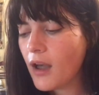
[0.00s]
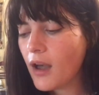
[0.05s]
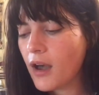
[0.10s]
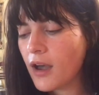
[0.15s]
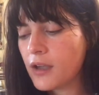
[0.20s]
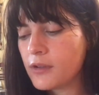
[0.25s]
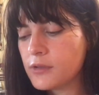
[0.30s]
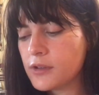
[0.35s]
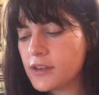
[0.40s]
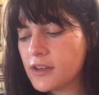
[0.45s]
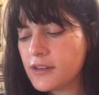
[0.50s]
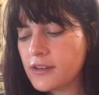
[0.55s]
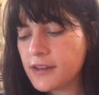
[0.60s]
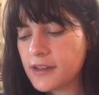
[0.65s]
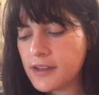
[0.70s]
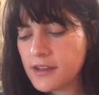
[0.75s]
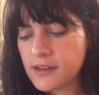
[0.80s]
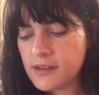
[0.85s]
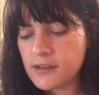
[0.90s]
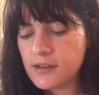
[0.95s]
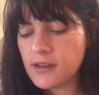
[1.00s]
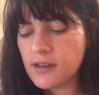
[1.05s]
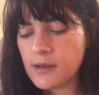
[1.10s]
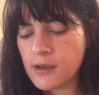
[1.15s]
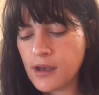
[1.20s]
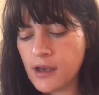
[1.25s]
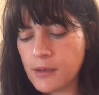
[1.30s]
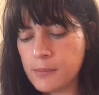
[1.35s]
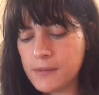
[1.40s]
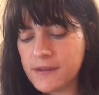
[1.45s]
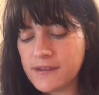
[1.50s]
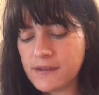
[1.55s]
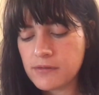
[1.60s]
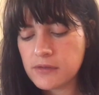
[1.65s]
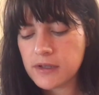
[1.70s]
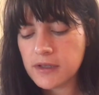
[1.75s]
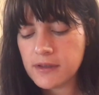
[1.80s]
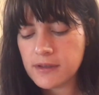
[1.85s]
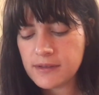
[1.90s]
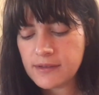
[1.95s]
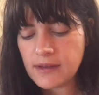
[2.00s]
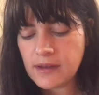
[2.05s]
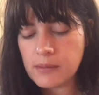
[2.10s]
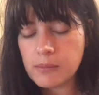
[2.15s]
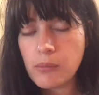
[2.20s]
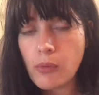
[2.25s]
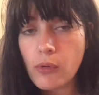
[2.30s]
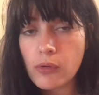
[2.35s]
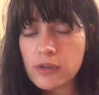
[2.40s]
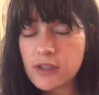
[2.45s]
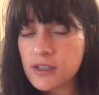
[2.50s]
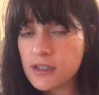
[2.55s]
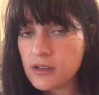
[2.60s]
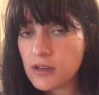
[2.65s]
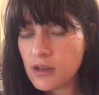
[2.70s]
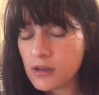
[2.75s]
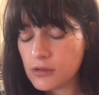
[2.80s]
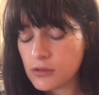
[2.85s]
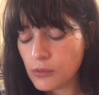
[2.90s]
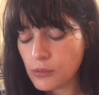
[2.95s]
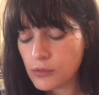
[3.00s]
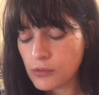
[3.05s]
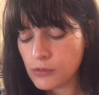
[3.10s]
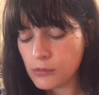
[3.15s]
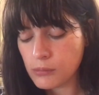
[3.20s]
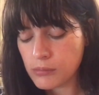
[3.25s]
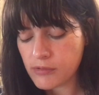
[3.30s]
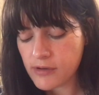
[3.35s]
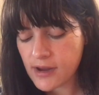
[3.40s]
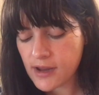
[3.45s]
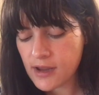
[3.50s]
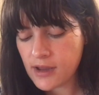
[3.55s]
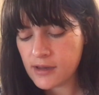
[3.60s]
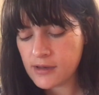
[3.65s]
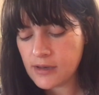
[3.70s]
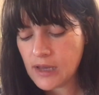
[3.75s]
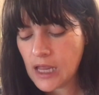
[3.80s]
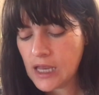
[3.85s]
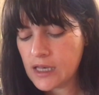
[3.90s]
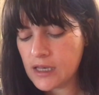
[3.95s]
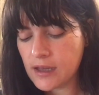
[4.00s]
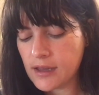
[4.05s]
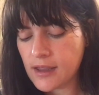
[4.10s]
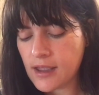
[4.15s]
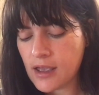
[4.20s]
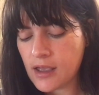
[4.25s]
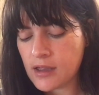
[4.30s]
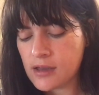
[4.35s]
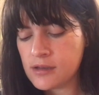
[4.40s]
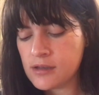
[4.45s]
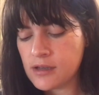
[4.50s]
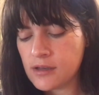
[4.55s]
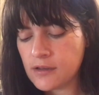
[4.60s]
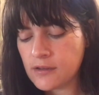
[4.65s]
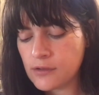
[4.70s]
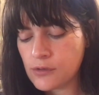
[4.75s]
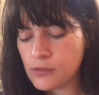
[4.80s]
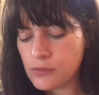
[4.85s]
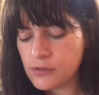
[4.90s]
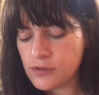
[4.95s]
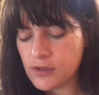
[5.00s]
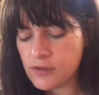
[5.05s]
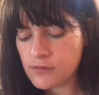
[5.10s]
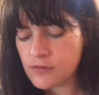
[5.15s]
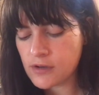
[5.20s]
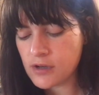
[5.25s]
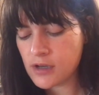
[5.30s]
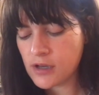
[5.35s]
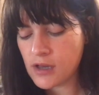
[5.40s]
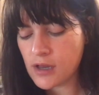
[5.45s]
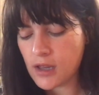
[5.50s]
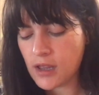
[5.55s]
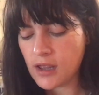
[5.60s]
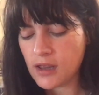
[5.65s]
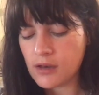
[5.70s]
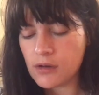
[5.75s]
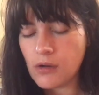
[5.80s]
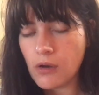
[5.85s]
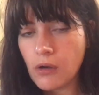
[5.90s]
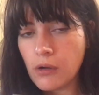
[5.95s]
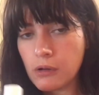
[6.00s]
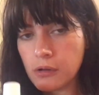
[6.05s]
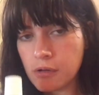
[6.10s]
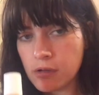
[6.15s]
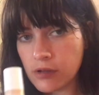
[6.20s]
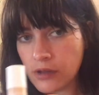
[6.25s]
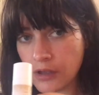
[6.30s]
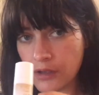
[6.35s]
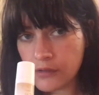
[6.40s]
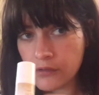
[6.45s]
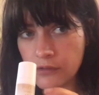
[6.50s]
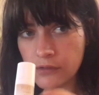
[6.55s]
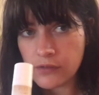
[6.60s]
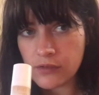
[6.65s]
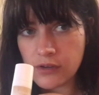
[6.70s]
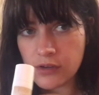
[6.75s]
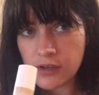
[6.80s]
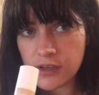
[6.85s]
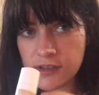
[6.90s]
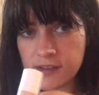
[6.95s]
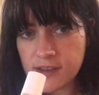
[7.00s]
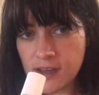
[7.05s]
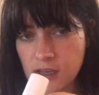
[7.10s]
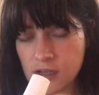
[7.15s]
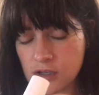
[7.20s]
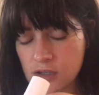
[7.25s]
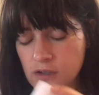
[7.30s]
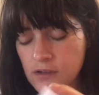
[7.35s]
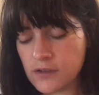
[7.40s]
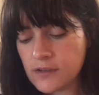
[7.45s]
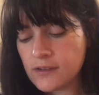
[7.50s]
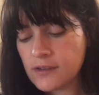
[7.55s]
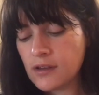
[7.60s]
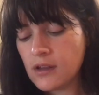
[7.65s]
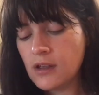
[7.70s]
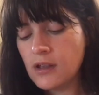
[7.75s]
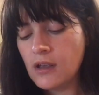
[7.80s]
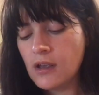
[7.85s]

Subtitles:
I really like it. Pacifica is a Portland local brand, and again, it is cruelty-free and all of their containers